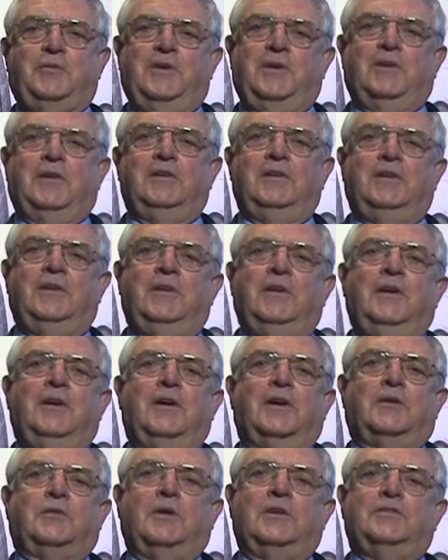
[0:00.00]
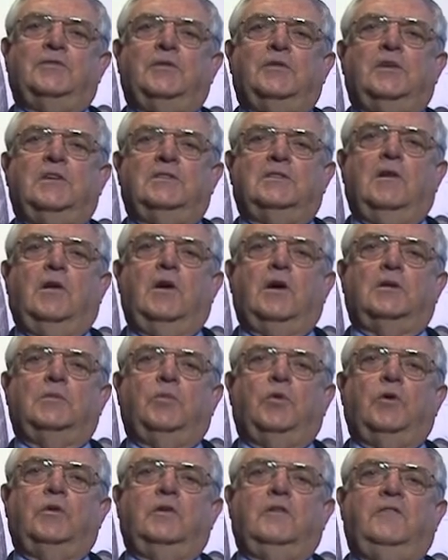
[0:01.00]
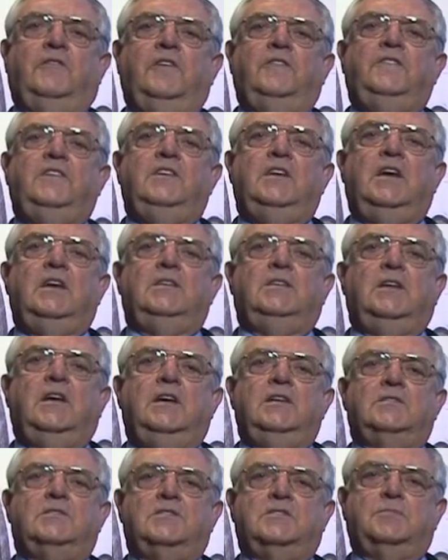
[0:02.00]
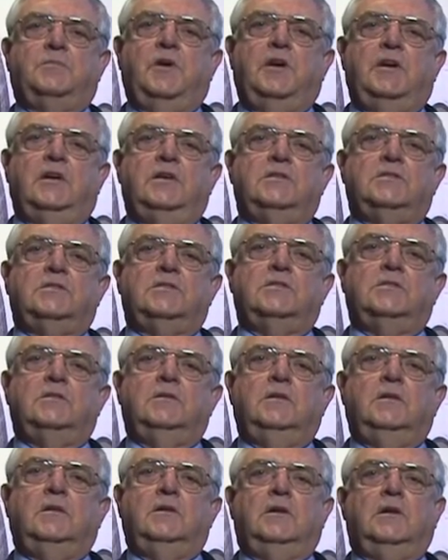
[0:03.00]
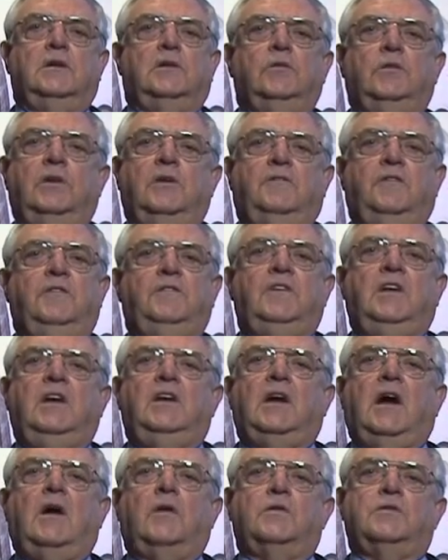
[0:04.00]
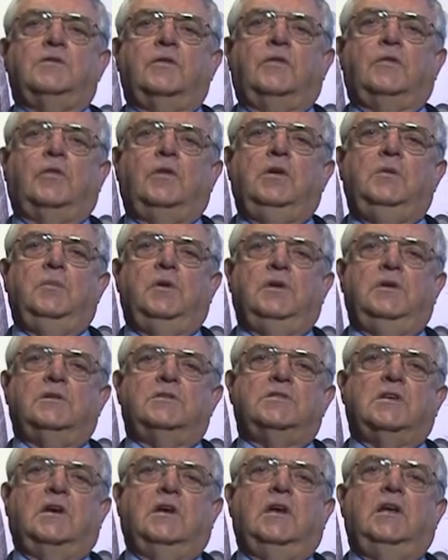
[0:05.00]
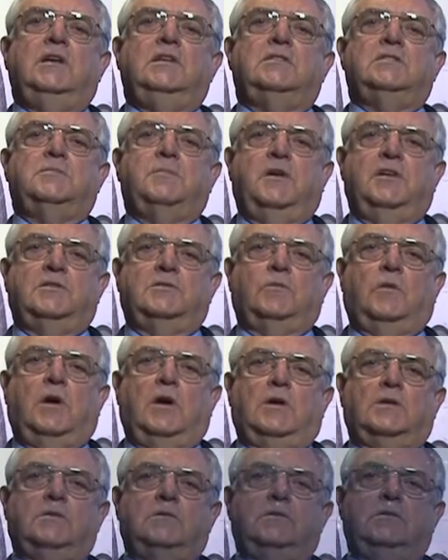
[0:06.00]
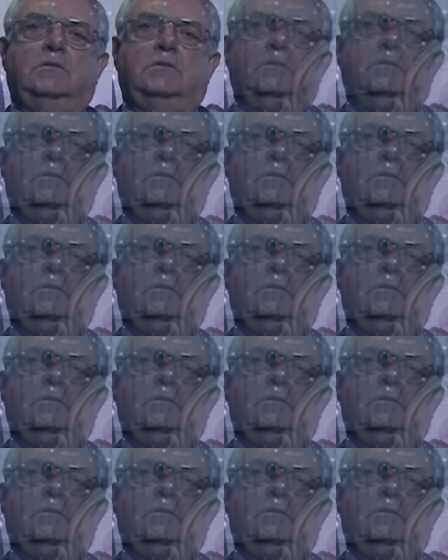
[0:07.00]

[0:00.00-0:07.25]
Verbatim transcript: career, Grunsfeld has logged more than 58 days in space, including 58 hours and 30 minutes on 8 spacewalks.